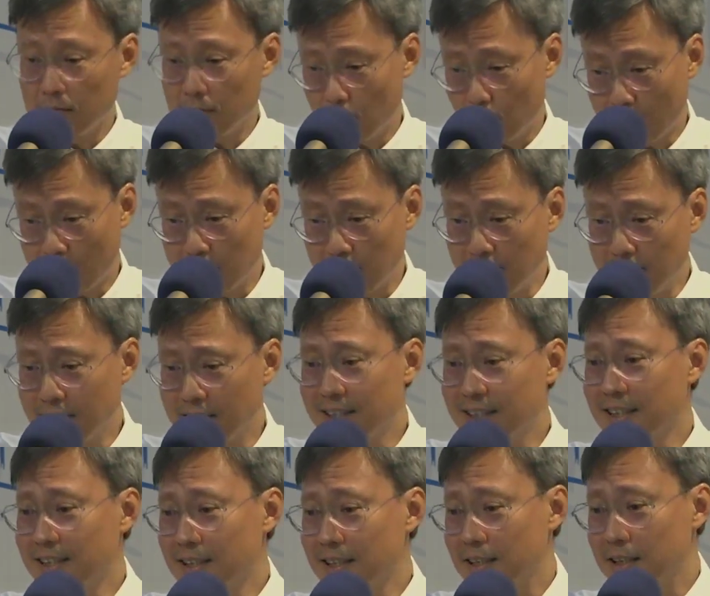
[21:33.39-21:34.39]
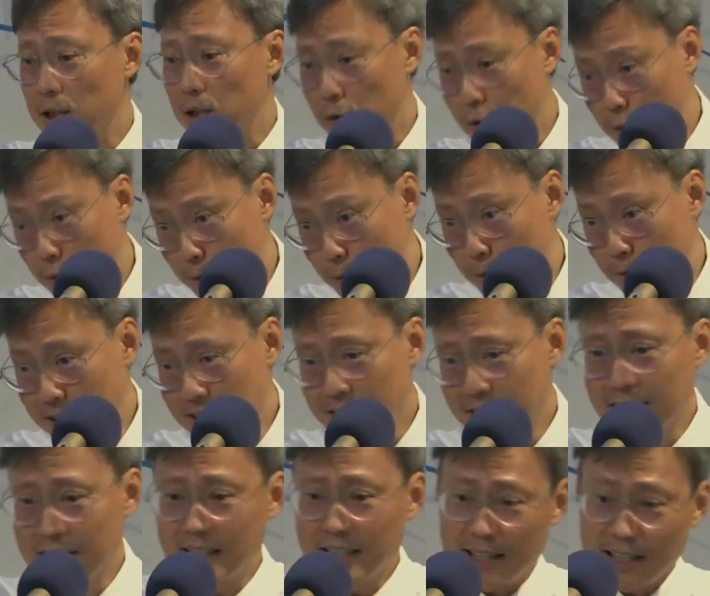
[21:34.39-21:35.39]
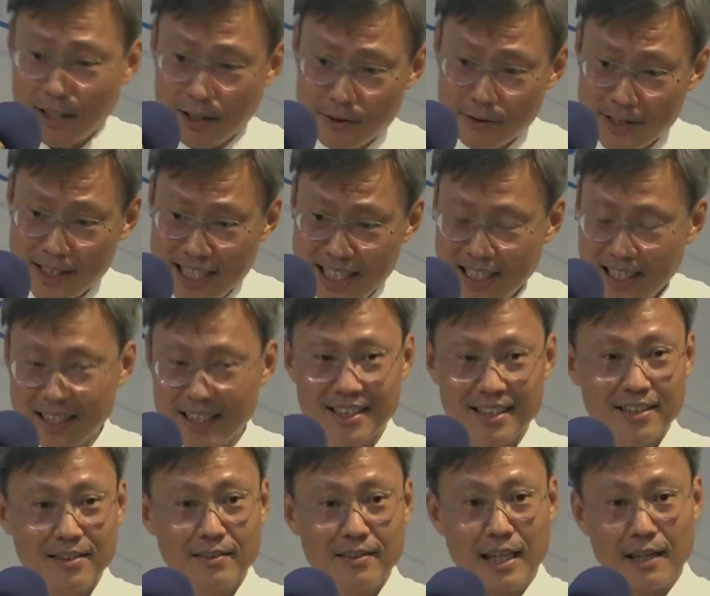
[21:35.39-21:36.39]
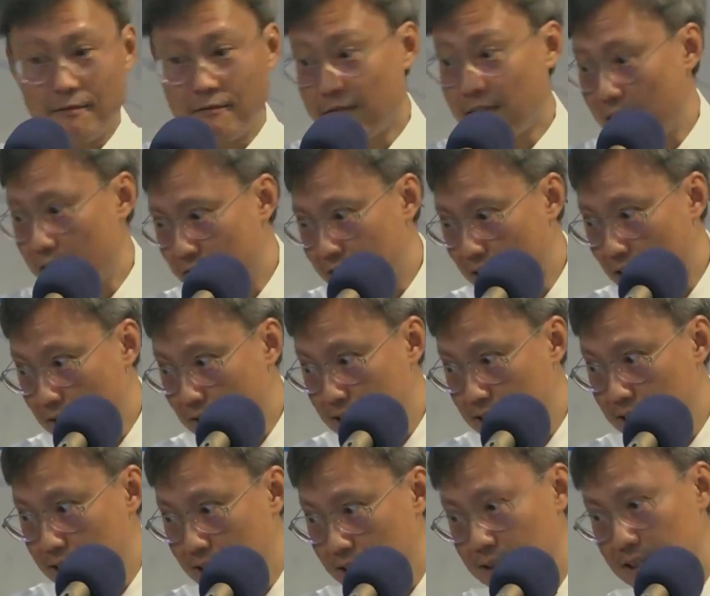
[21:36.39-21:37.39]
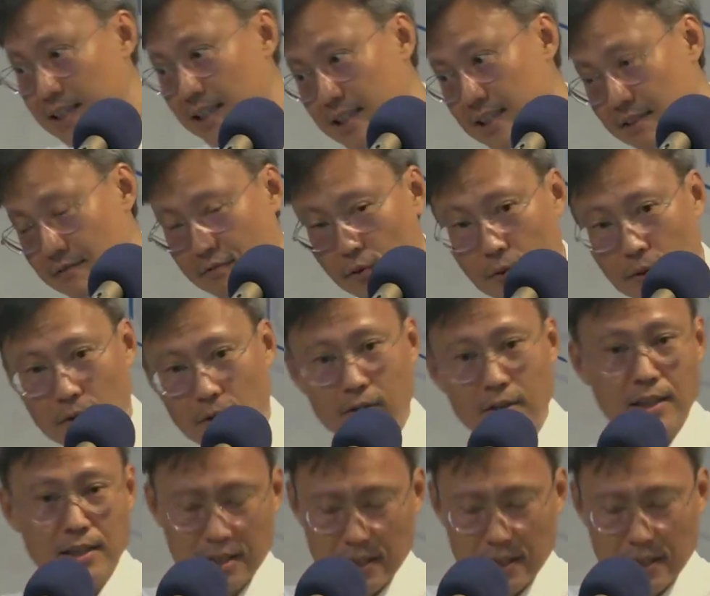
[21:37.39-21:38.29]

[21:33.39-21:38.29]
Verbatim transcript: One, two, three, you know, like 5,064.